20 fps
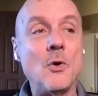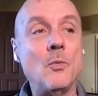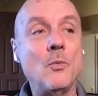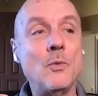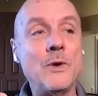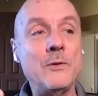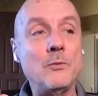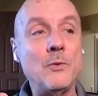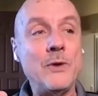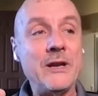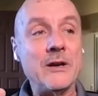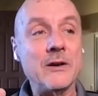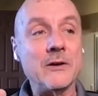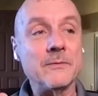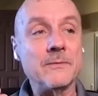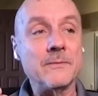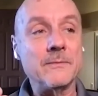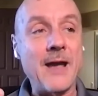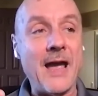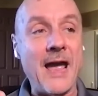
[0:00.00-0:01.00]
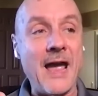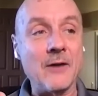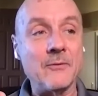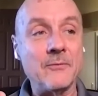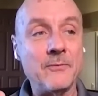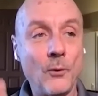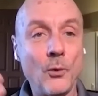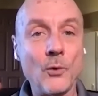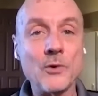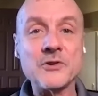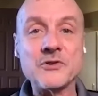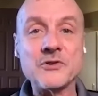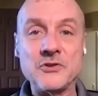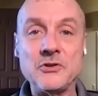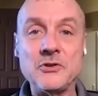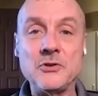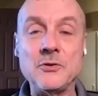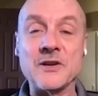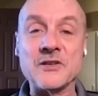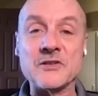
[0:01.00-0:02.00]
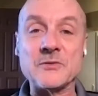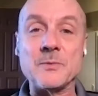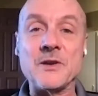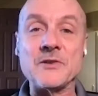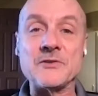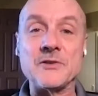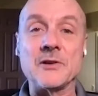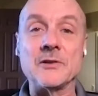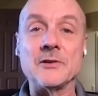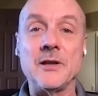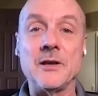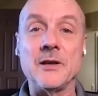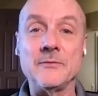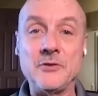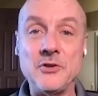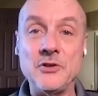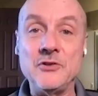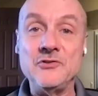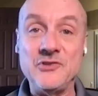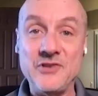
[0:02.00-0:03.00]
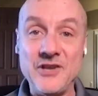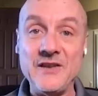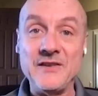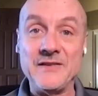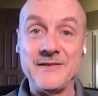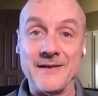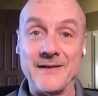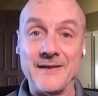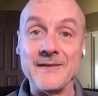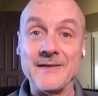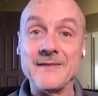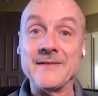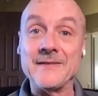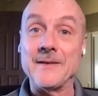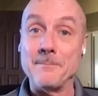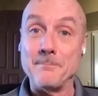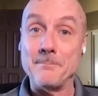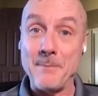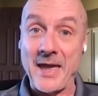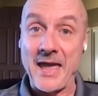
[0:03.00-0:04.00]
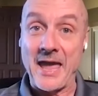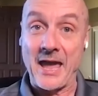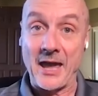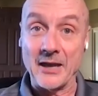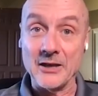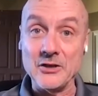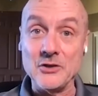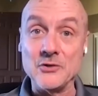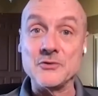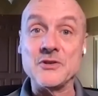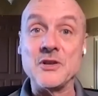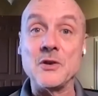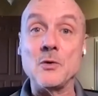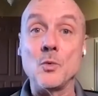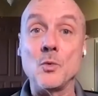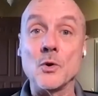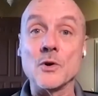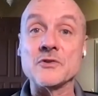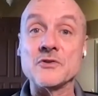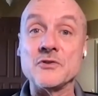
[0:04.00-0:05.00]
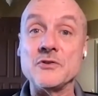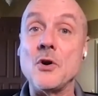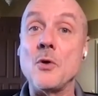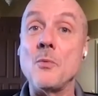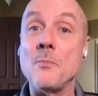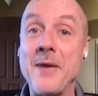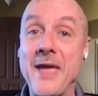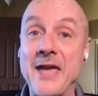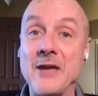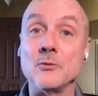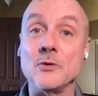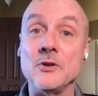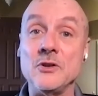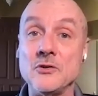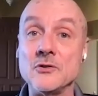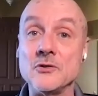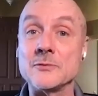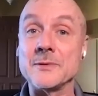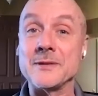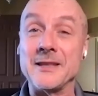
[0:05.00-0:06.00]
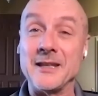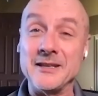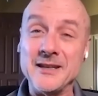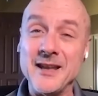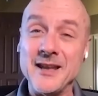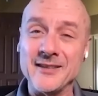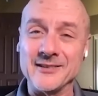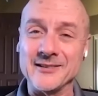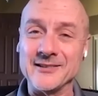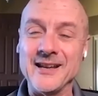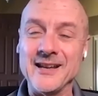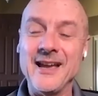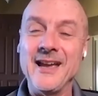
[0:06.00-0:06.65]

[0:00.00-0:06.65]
when we are forced to express our love to Jesus, a man, using words no man would use with another,